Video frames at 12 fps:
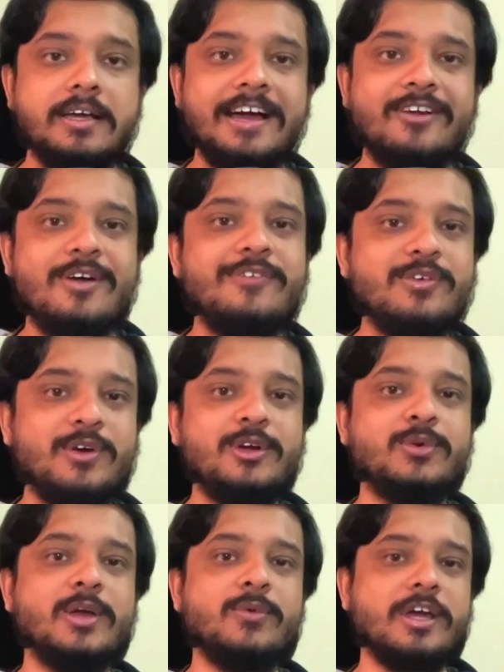Hello everyone,
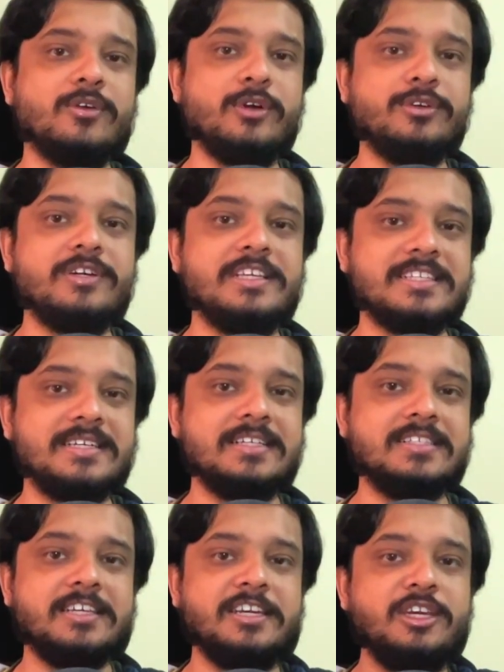today we are going to
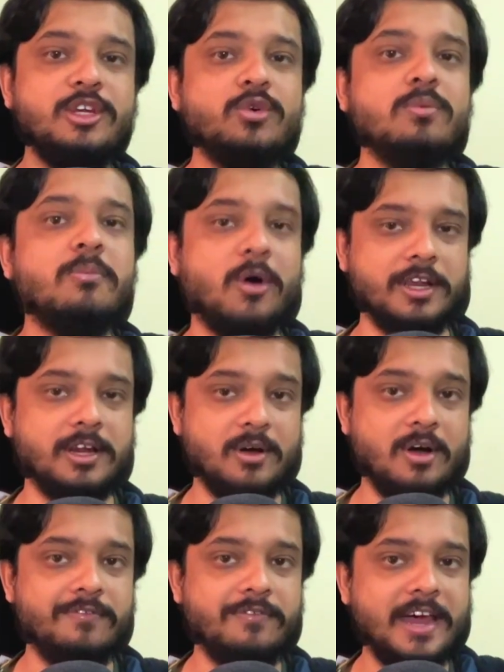discuss a new model
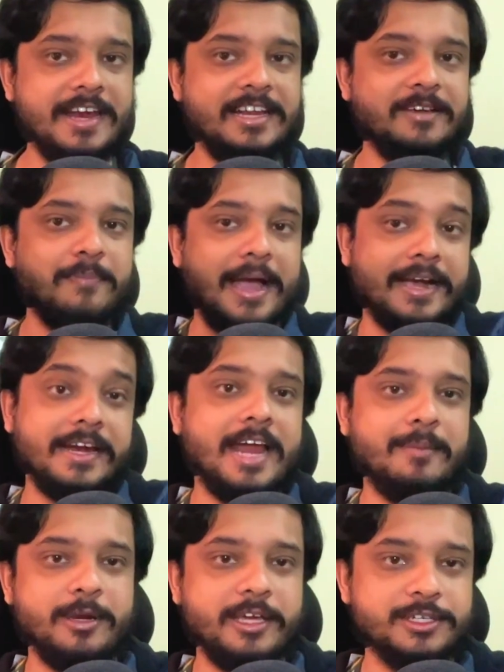of writing backend
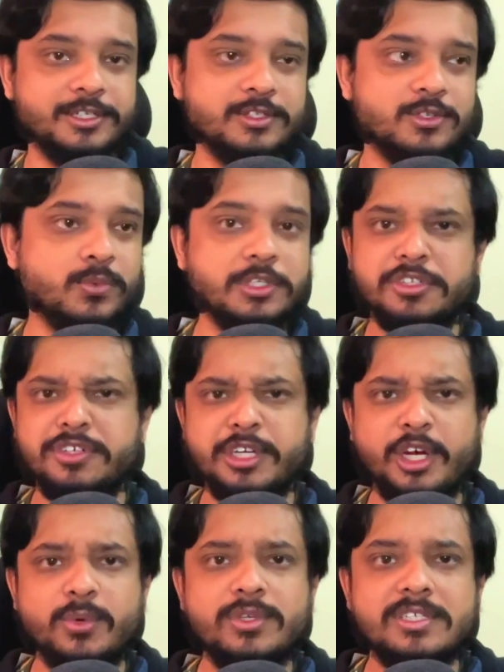applications which
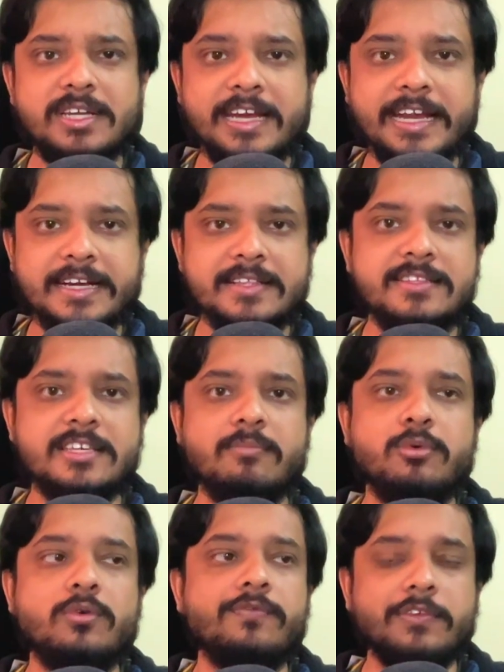reduced latency
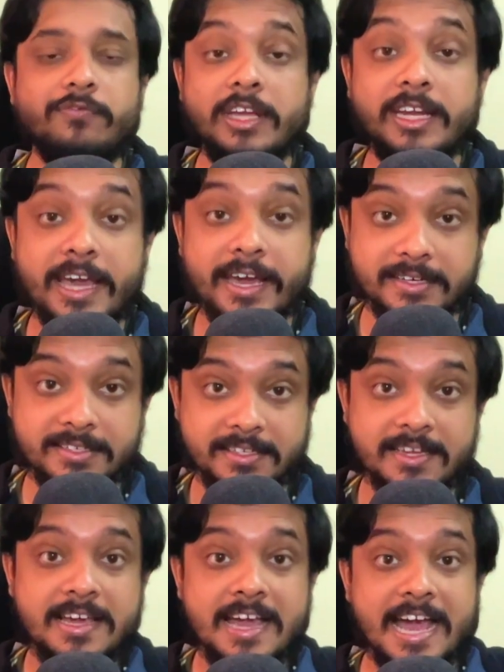up to 15x
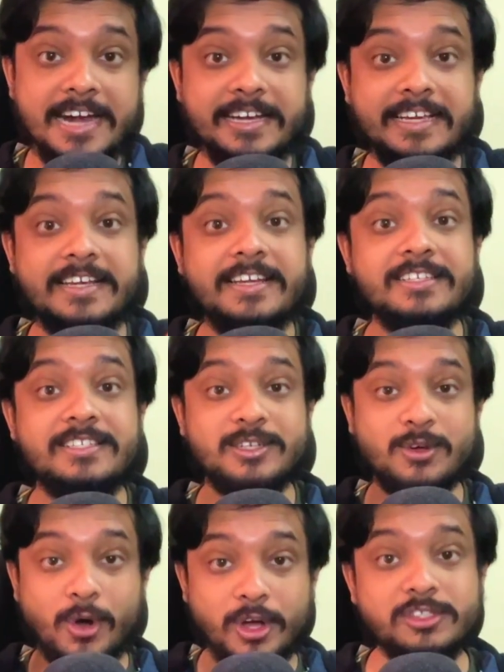and
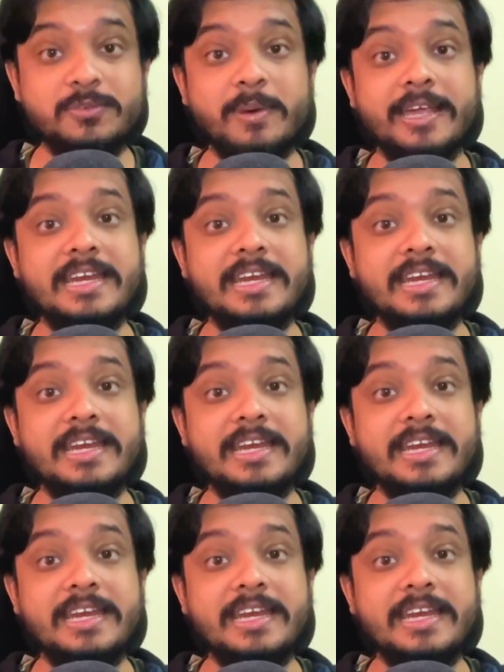decreased cost by